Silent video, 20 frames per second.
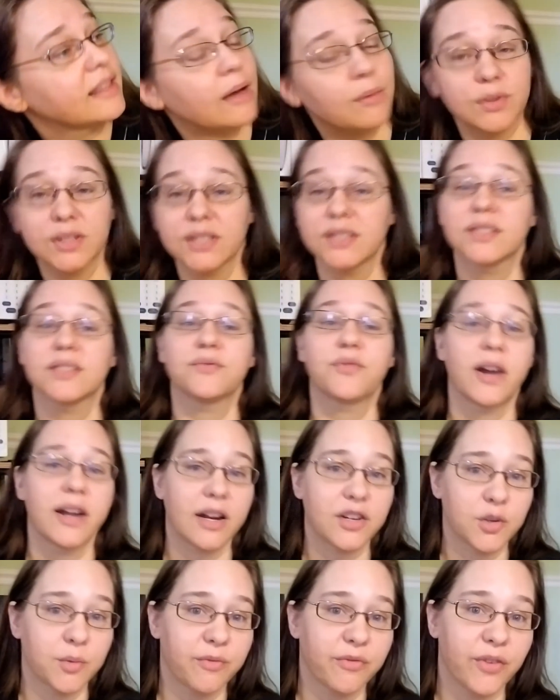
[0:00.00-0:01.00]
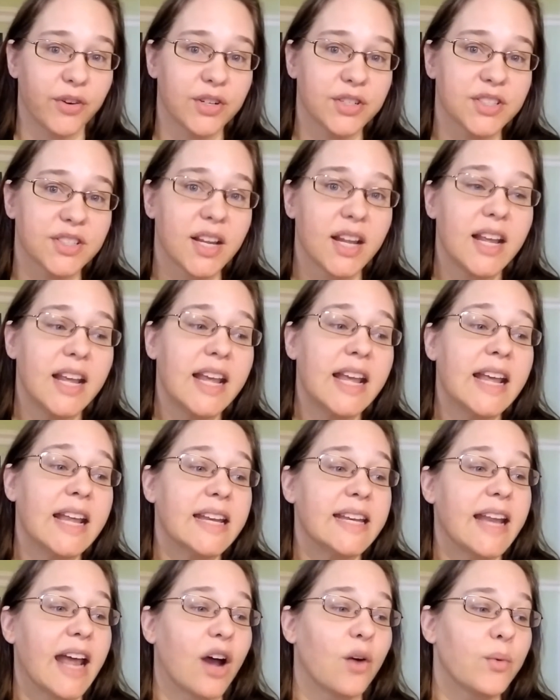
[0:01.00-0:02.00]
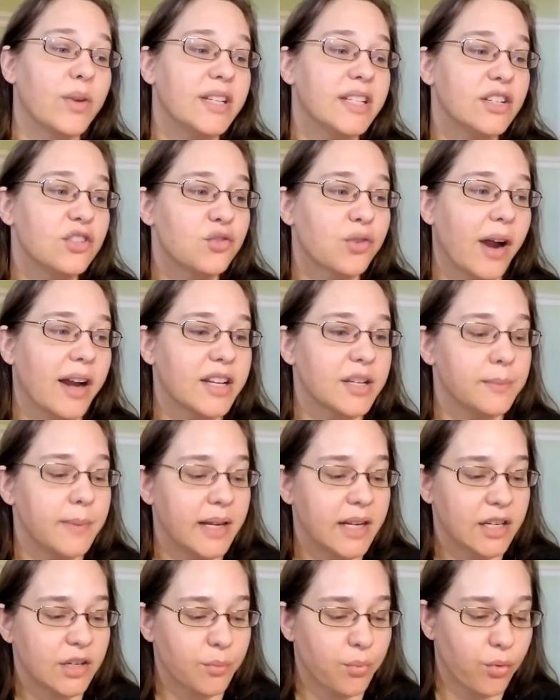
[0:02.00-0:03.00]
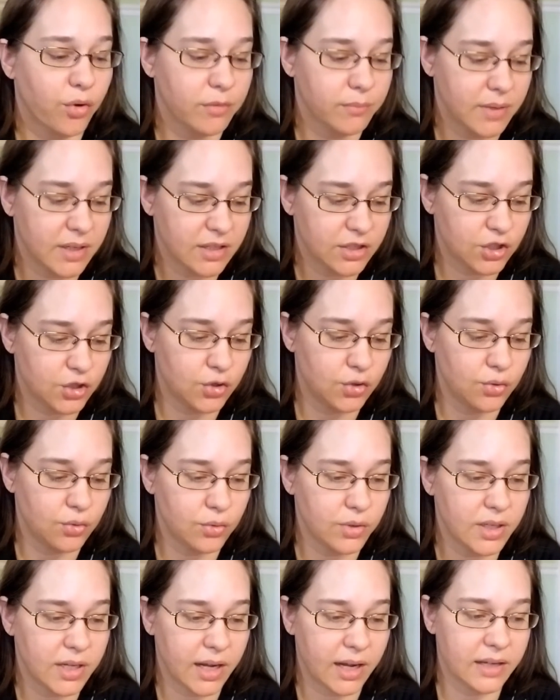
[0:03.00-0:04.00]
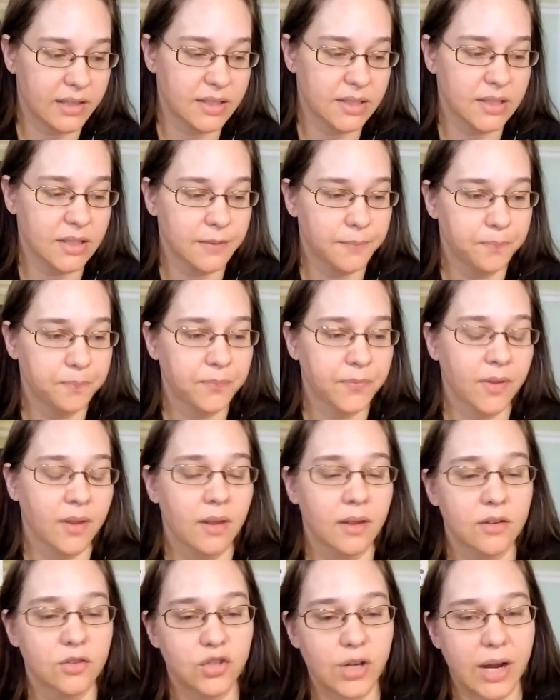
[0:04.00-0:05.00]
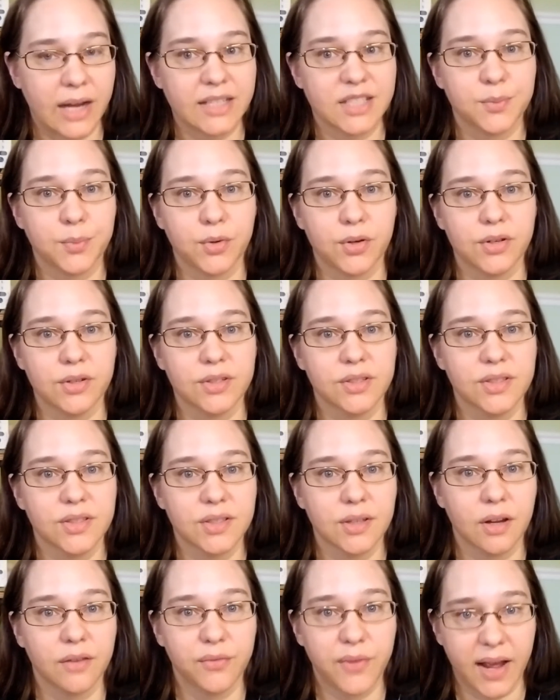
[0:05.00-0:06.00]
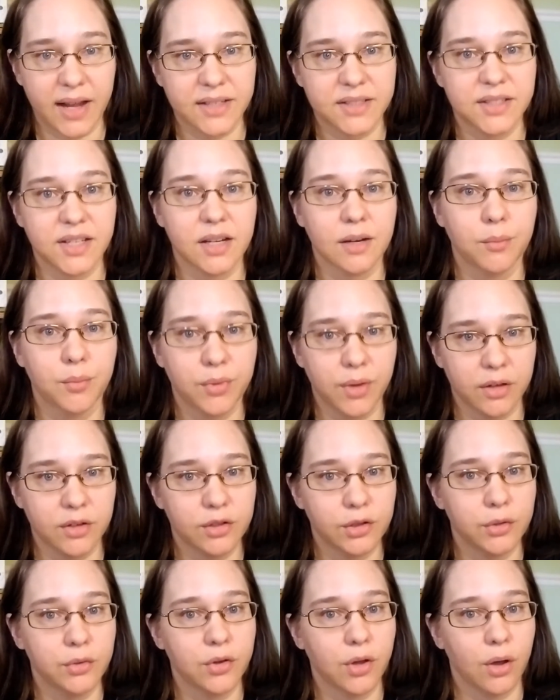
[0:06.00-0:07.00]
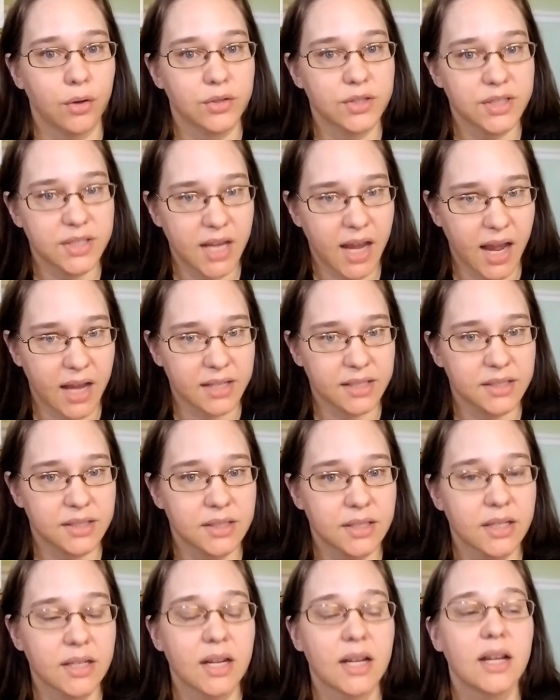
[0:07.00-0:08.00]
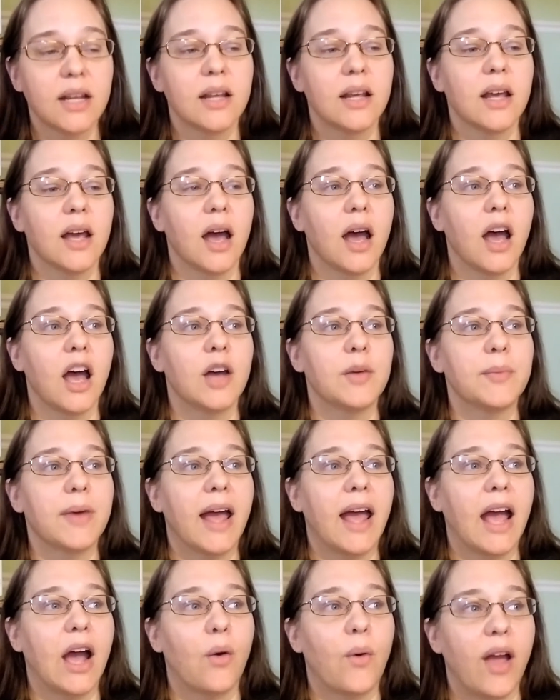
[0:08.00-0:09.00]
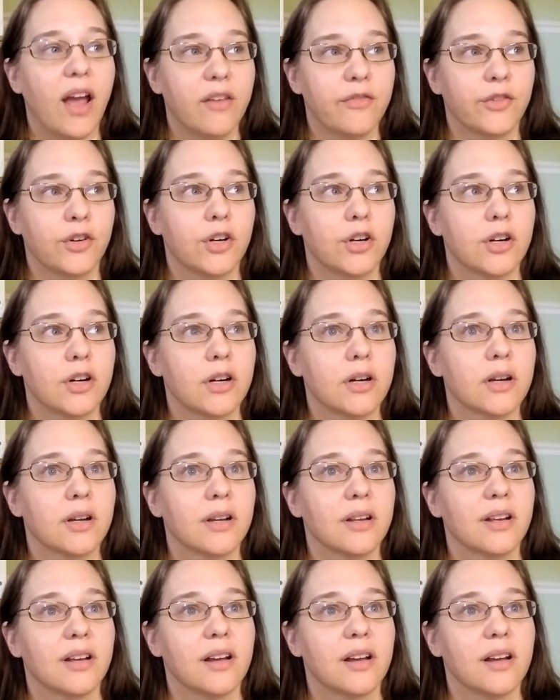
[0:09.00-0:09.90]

that was Friday, October 1st. Now, we did try to make an appointment to get Jasper's fasting blood glucose test. Um, however,